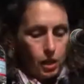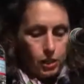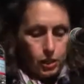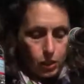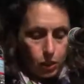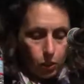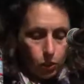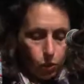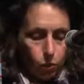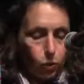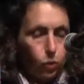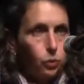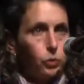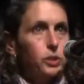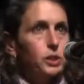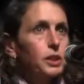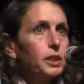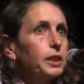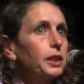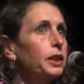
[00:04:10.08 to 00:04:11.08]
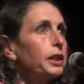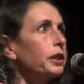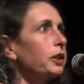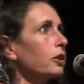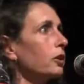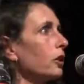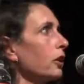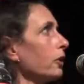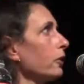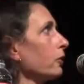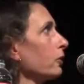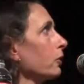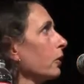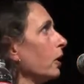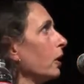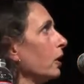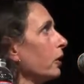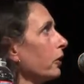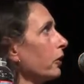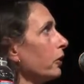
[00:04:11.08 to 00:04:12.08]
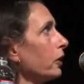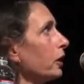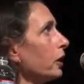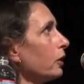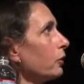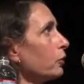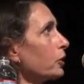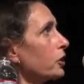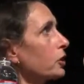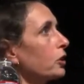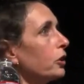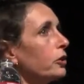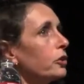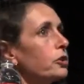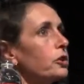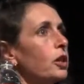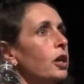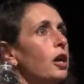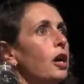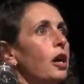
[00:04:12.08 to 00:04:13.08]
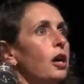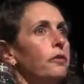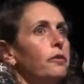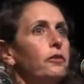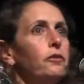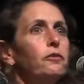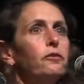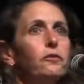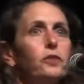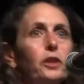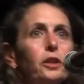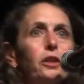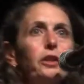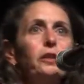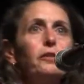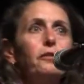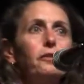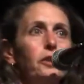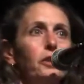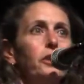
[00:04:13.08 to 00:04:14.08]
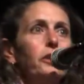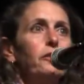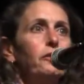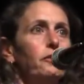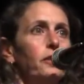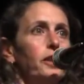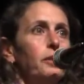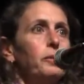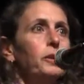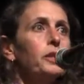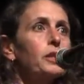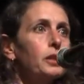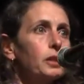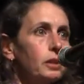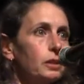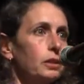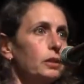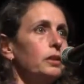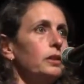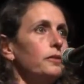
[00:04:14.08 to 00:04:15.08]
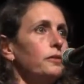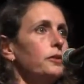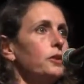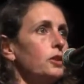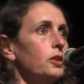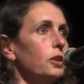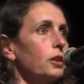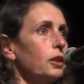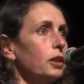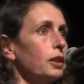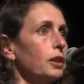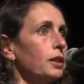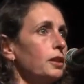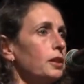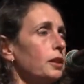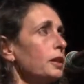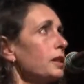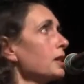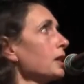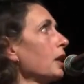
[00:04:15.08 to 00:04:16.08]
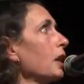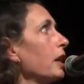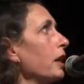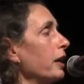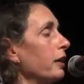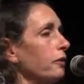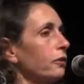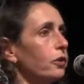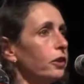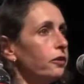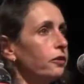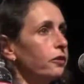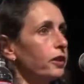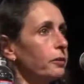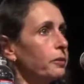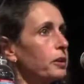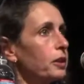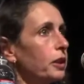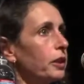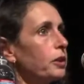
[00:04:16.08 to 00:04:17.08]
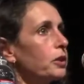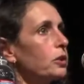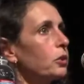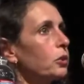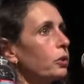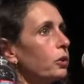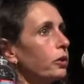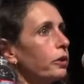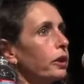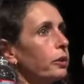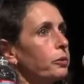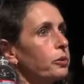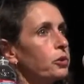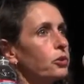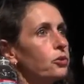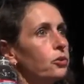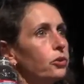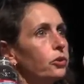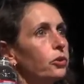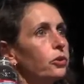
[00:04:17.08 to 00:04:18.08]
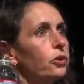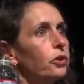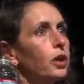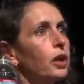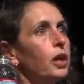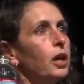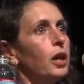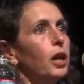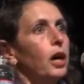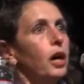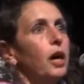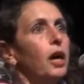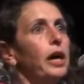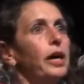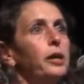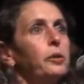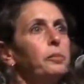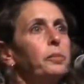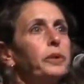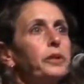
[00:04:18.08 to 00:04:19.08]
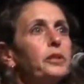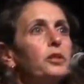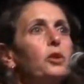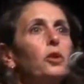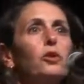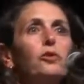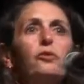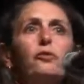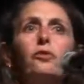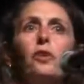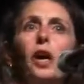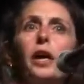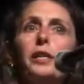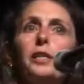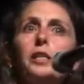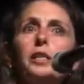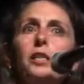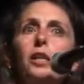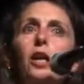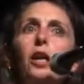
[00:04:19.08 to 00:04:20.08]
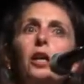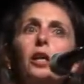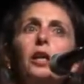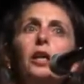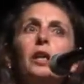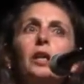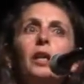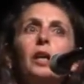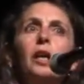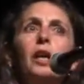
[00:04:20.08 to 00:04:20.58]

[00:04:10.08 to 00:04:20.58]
So what we're seeing here are the results of a very, very famous, if such a thing exists, a very famous ice core that was drilled at a place called Vostok